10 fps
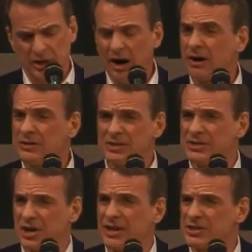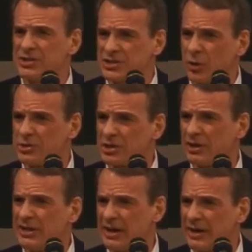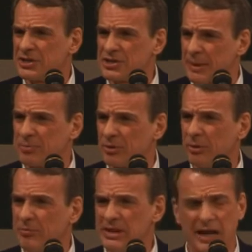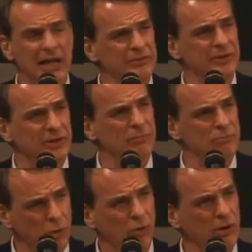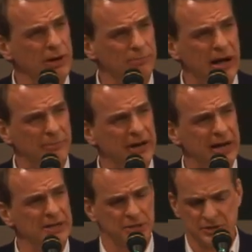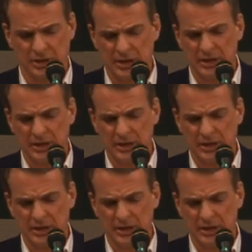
aren't just socially unacceptable behavior. They're moral abominations.